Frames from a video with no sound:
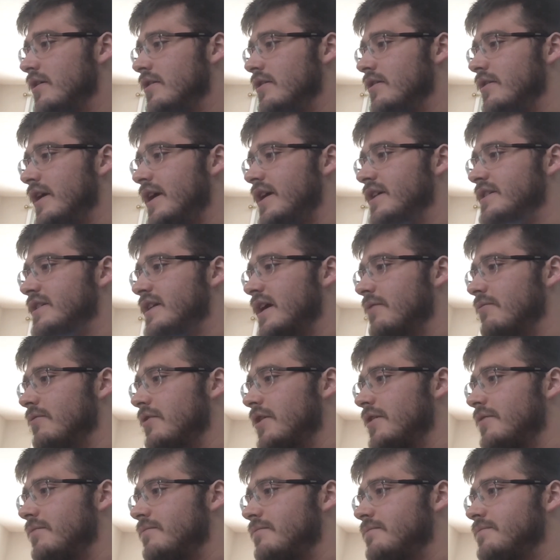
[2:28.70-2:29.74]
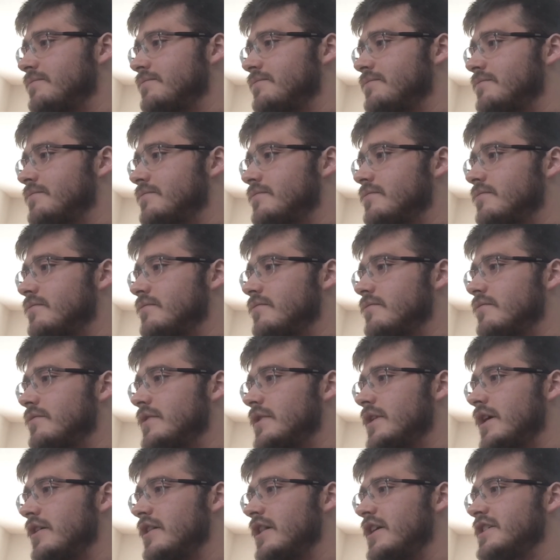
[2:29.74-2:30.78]
there's that one.
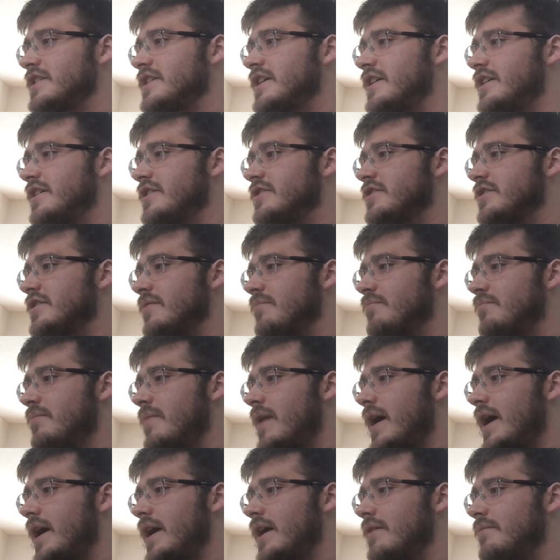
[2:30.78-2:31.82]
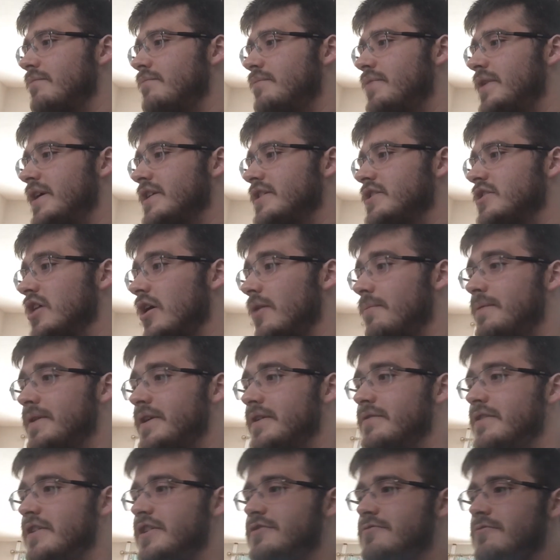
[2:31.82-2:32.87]
Now let's get into the main big topic
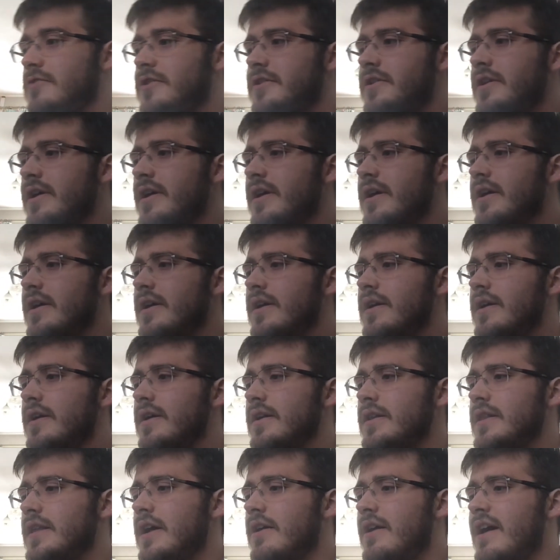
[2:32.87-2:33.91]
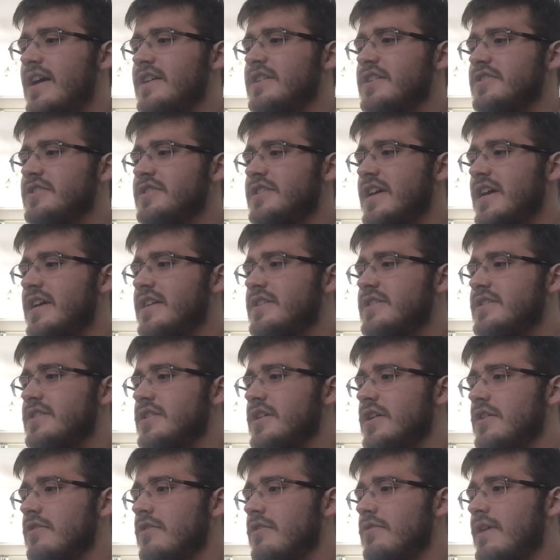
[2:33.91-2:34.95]
of this one. Now, as I said,
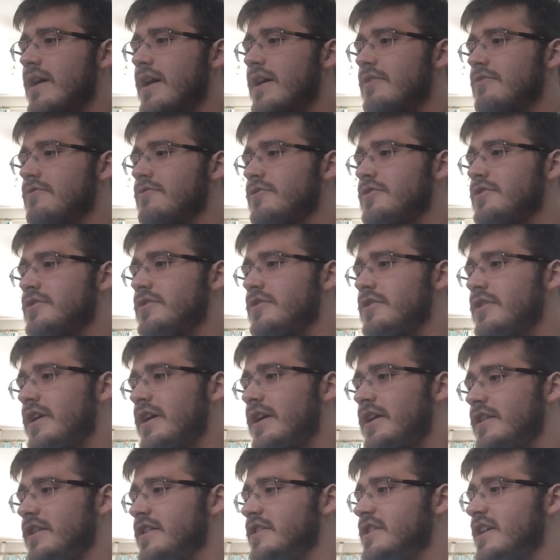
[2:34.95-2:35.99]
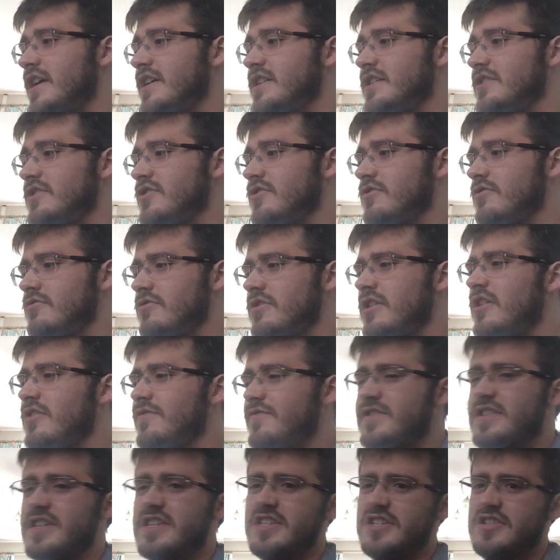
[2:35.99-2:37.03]
this
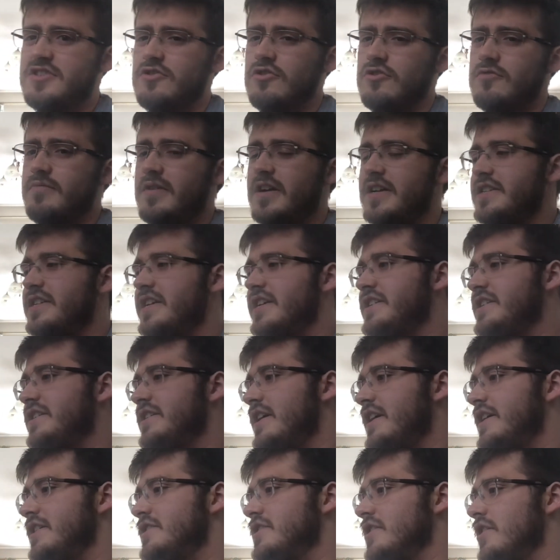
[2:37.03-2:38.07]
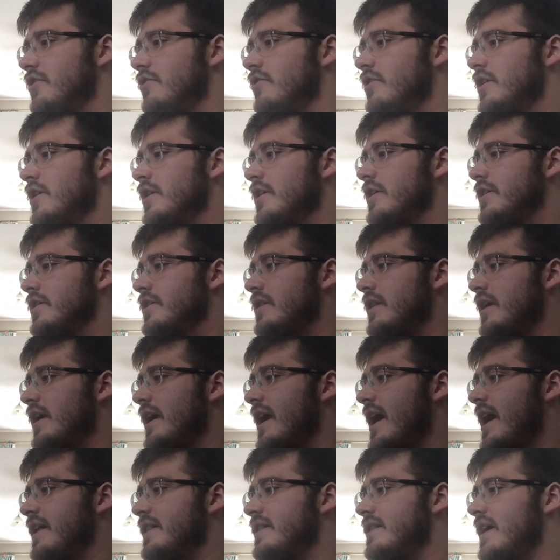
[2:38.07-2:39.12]
took place yesterday, so they
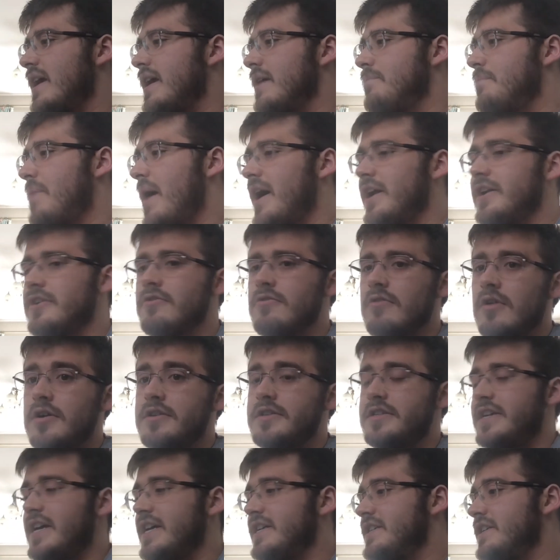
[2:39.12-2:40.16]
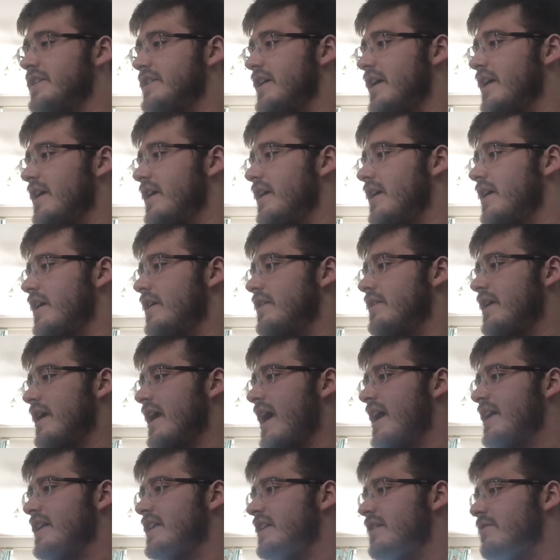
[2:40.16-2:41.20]
had the panel on yesterday, and they
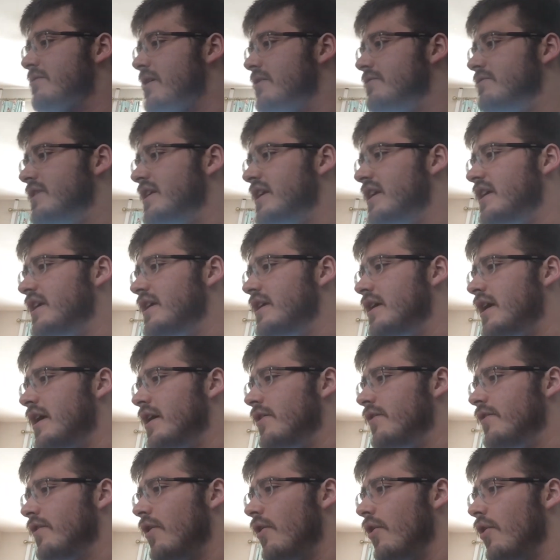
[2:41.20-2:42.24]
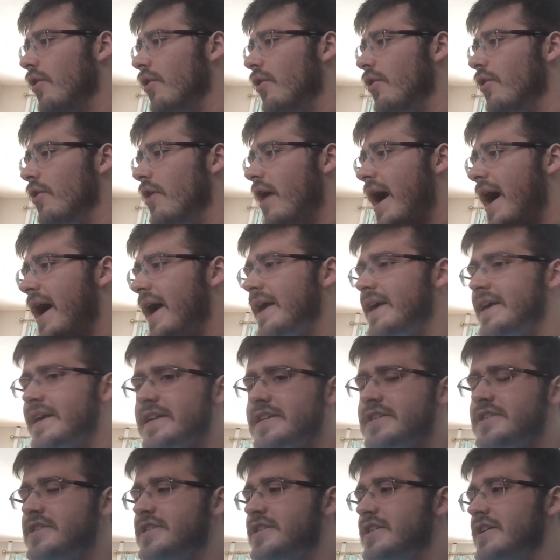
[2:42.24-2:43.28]
had it around the Hall
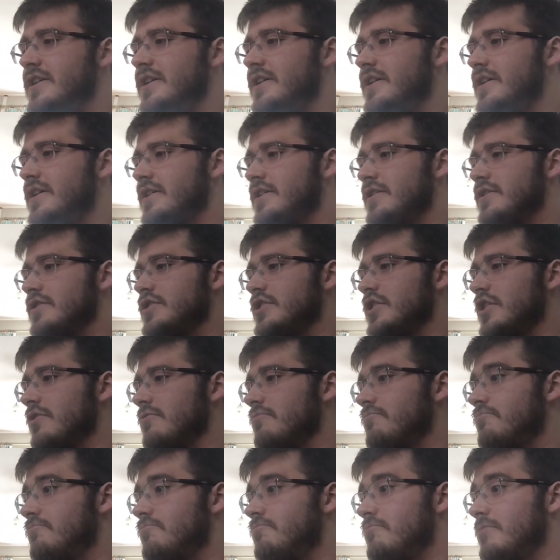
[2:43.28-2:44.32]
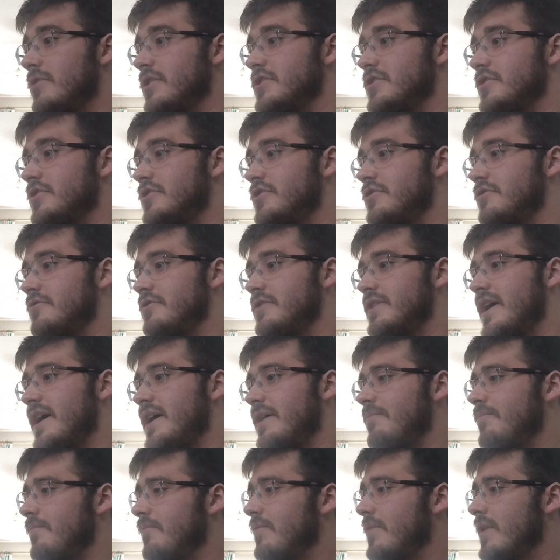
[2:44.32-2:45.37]
H, so that's a cool
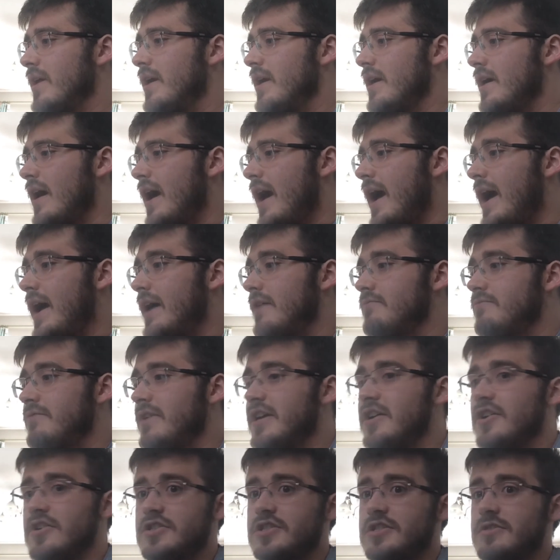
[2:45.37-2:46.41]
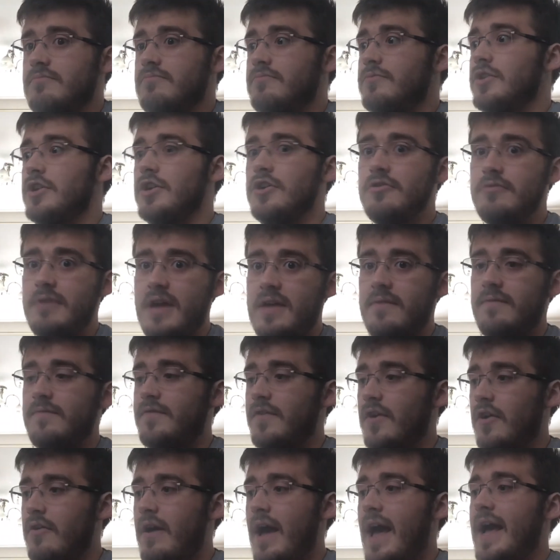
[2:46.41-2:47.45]
name, and we got some new
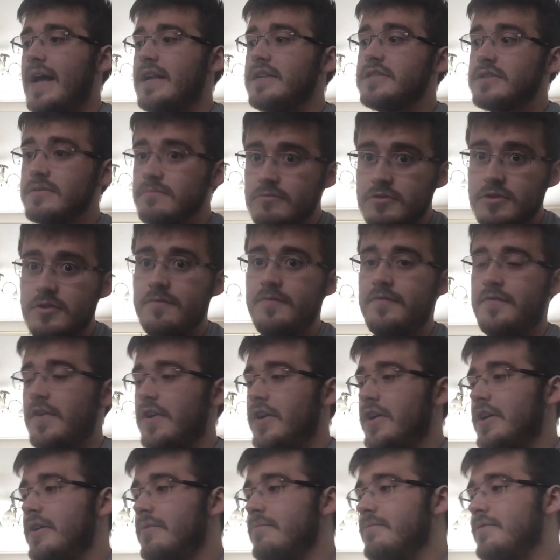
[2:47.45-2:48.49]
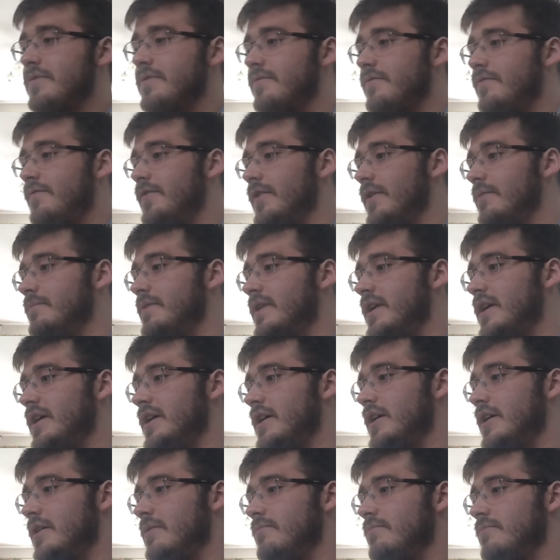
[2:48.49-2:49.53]
info and some confirms from
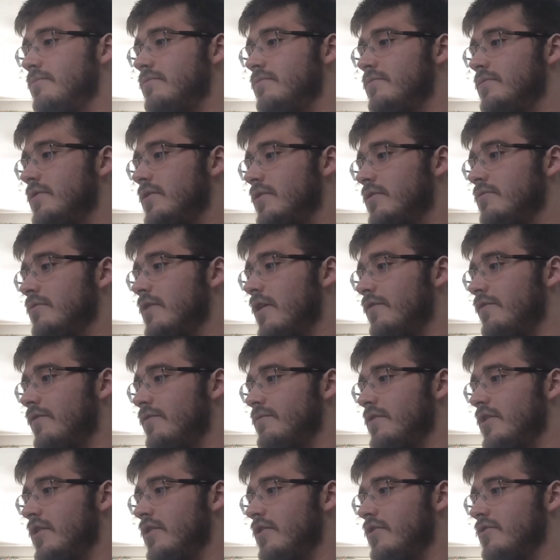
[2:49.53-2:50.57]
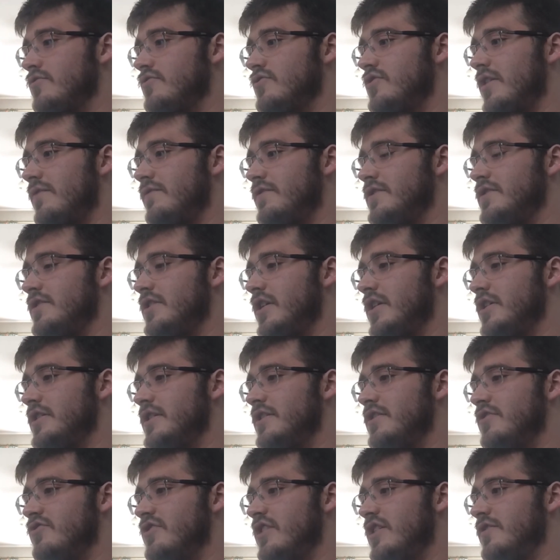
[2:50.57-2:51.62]
the whole Trevor's Night
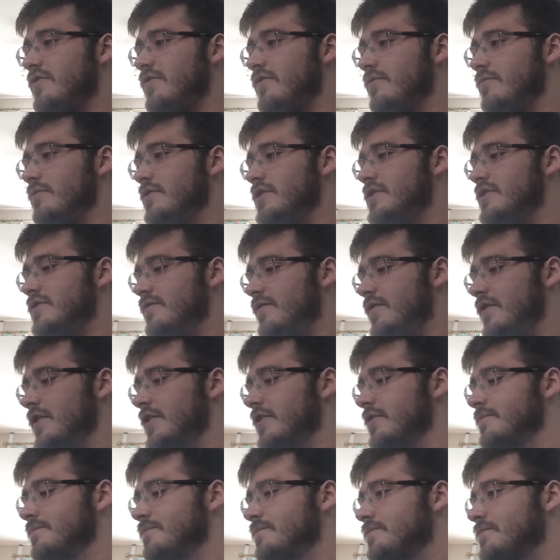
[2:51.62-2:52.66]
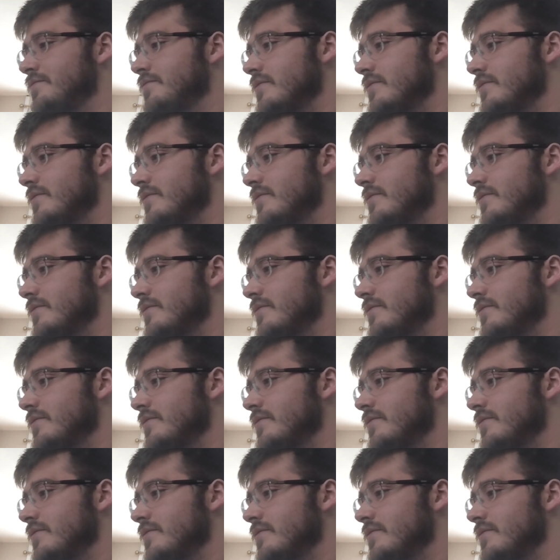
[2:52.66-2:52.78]
and the Transformers film,